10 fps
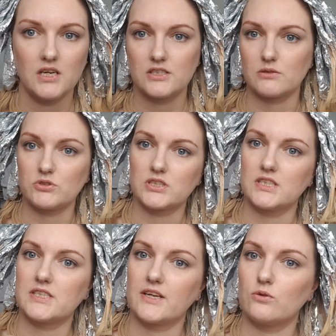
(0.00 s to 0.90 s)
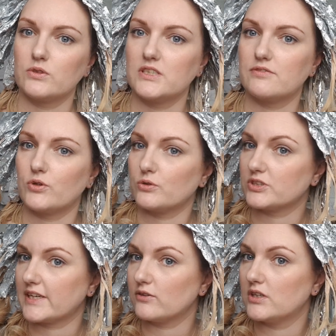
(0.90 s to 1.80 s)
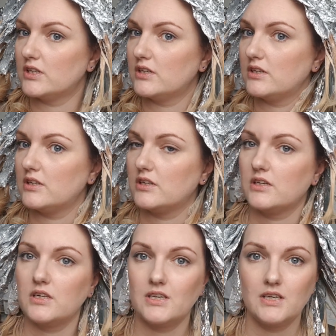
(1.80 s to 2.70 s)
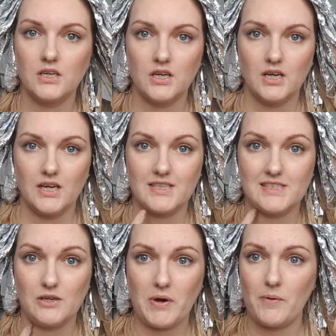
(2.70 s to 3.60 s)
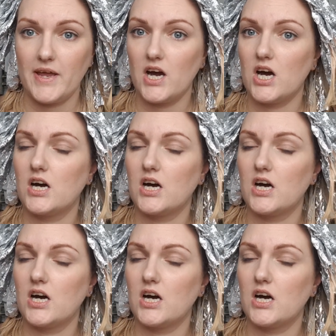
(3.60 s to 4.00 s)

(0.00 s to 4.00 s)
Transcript: So I'm just going to take all these foils out. See where we are.